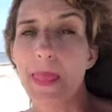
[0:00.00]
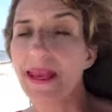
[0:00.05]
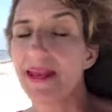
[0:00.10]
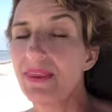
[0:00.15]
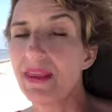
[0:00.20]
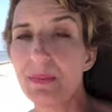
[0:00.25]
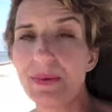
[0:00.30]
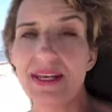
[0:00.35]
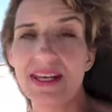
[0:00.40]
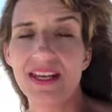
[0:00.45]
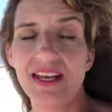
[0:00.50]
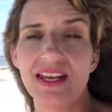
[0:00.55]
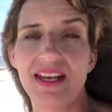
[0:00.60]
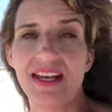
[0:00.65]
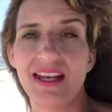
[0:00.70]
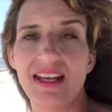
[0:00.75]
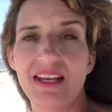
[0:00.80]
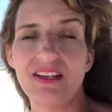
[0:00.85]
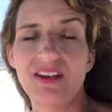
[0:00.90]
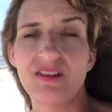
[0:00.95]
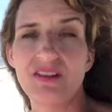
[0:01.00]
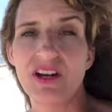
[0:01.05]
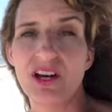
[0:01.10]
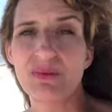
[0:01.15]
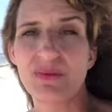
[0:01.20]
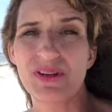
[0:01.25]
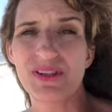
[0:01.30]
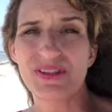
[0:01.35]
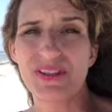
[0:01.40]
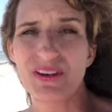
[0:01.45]
In the beginning, your
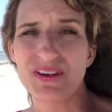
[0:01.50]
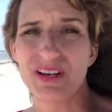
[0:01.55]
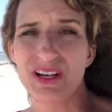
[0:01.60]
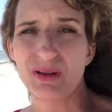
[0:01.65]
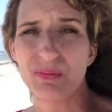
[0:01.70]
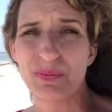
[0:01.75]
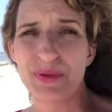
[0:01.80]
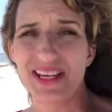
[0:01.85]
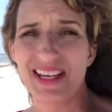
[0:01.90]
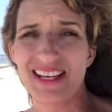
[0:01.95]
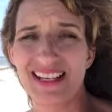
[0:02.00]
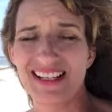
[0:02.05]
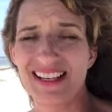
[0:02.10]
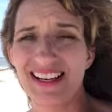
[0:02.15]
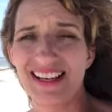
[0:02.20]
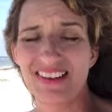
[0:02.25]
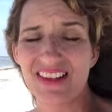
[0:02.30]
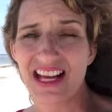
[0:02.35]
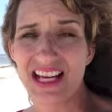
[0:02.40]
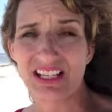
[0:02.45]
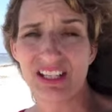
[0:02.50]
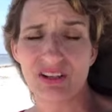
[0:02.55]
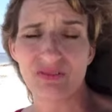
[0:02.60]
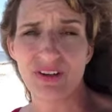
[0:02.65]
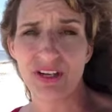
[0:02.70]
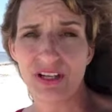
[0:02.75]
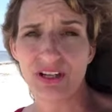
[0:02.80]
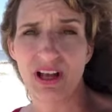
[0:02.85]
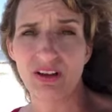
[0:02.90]
numbers are going to be a lot different.